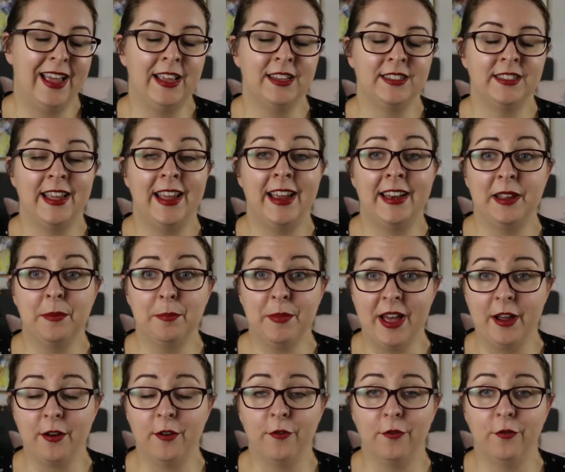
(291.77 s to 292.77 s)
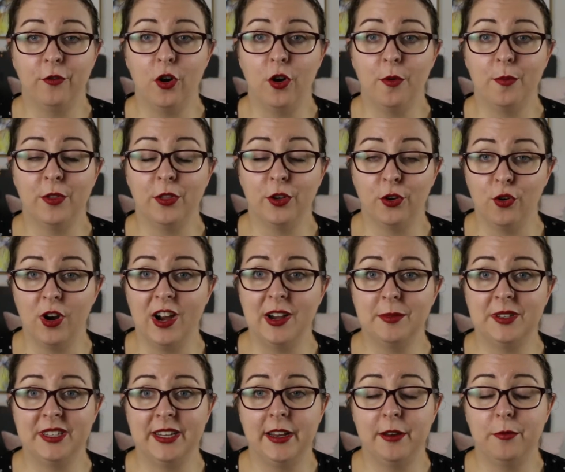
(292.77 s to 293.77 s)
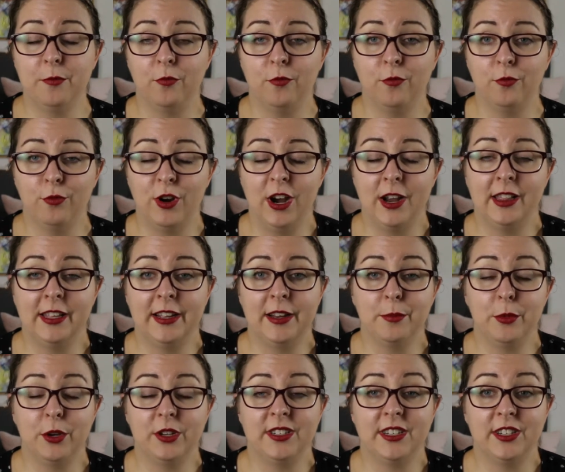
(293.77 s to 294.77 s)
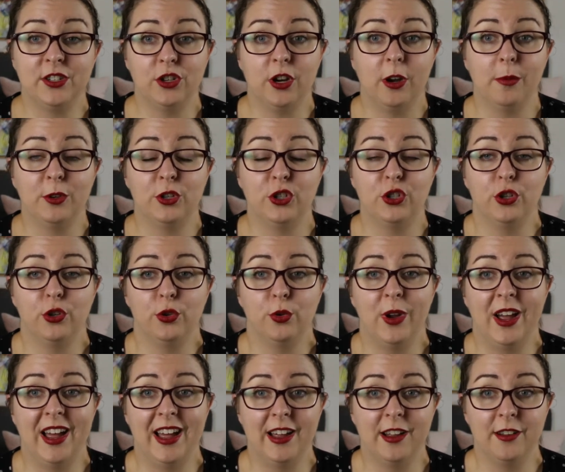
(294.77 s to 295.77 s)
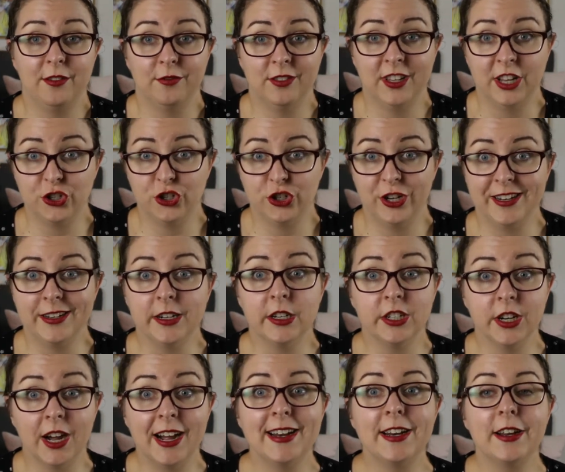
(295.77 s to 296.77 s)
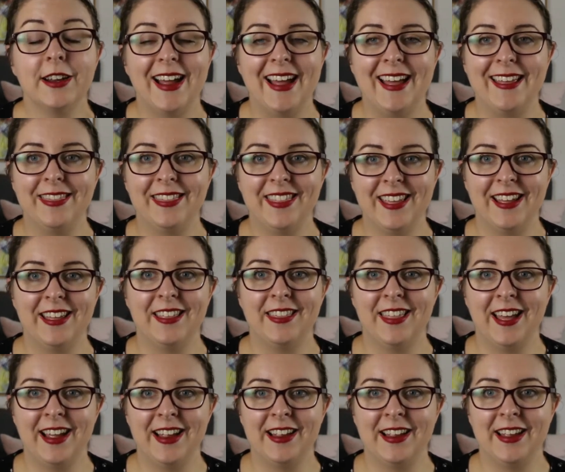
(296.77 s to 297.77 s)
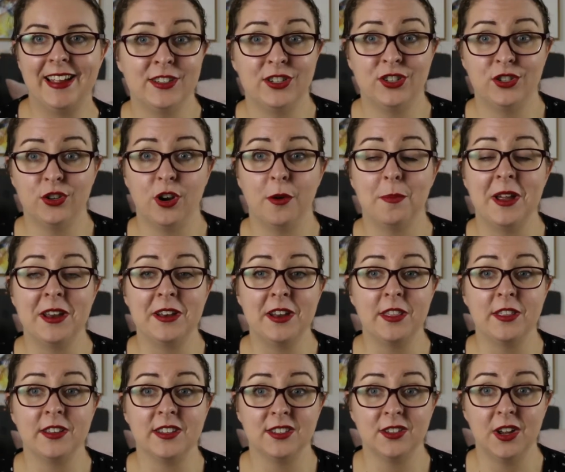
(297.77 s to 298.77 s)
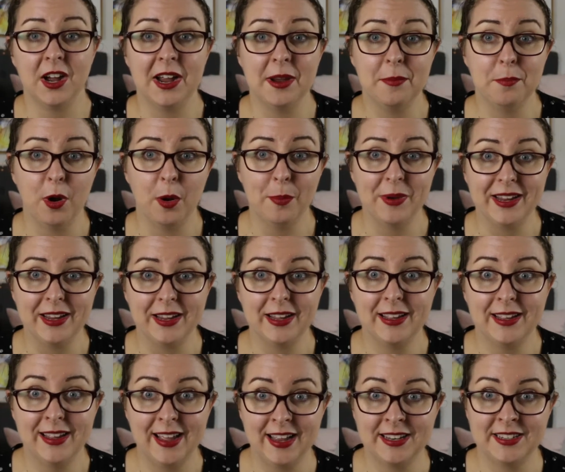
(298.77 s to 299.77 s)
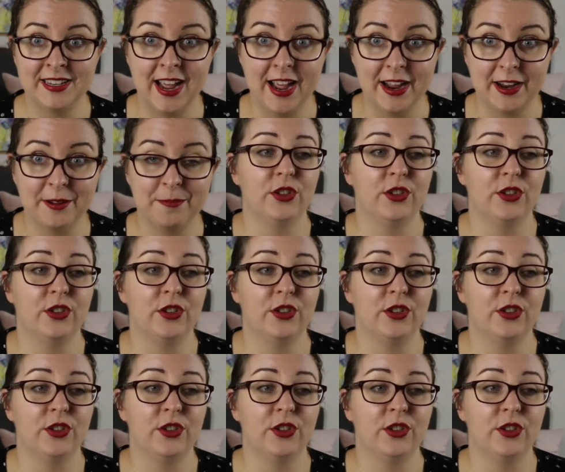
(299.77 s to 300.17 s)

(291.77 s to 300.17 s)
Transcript: As they're heading back from the crime scene, Riley and Mercy stop to have lunch in a diner, and there they stop another Psy bombing attack.